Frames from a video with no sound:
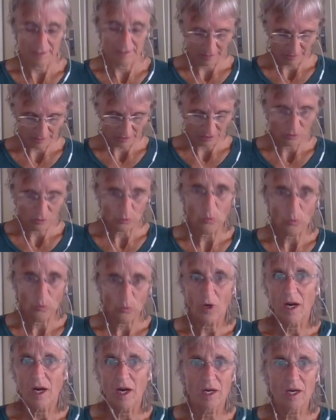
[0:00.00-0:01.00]
you
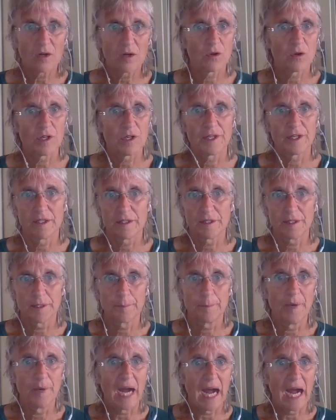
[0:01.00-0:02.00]
are or the
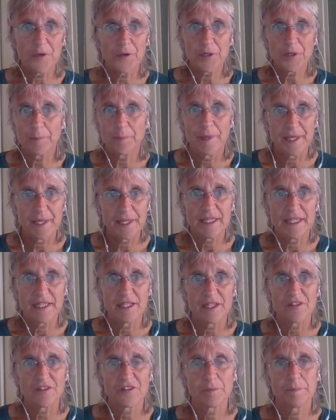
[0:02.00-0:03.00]
how the body
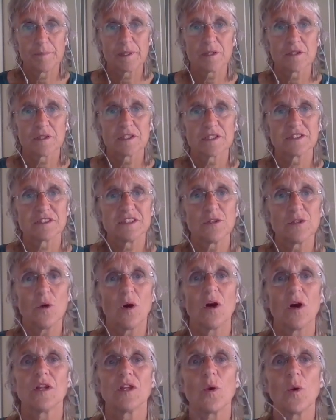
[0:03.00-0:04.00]
is, because you
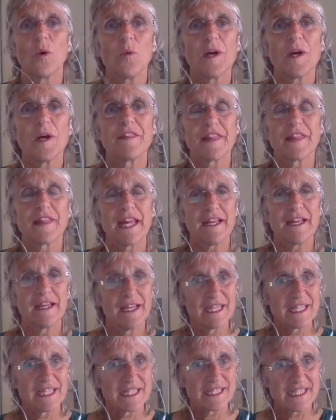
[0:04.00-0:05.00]
always think
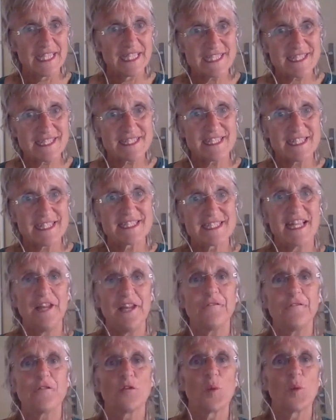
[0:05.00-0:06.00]
this is
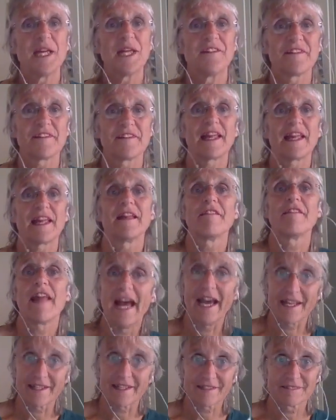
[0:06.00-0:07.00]
influencing
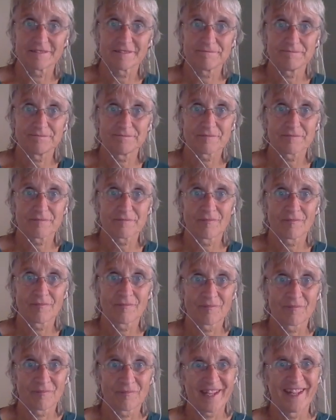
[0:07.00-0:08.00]
that.
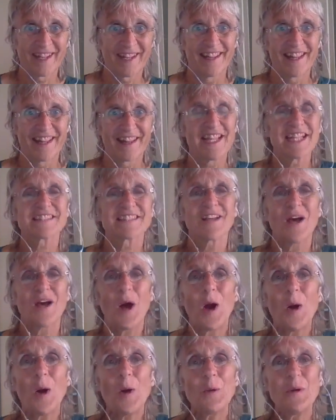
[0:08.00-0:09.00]
There's
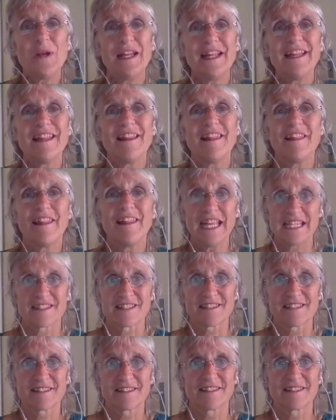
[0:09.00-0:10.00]
only
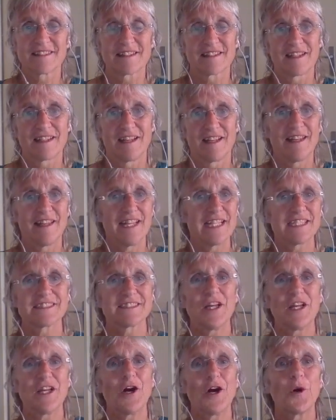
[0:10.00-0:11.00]
this. There's
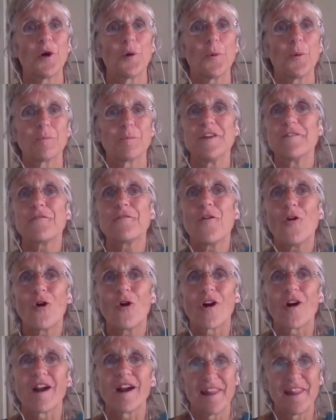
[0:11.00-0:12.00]
no
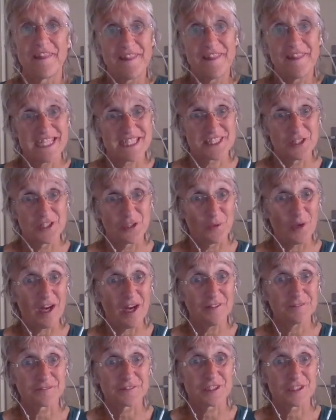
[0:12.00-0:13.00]
before and there's no
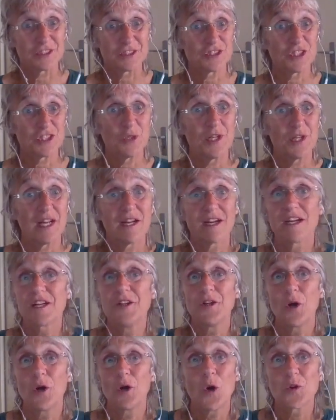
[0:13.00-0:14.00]
after, so there are
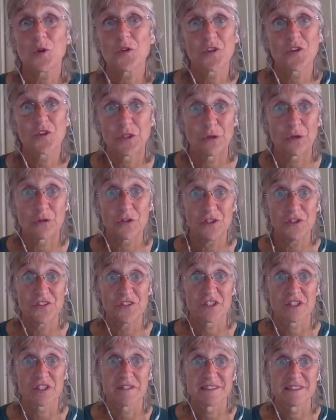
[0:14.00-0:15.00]
also no
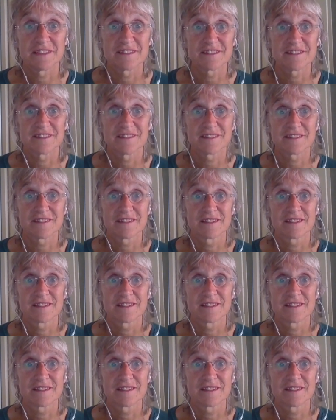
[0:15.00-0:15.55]
consequences.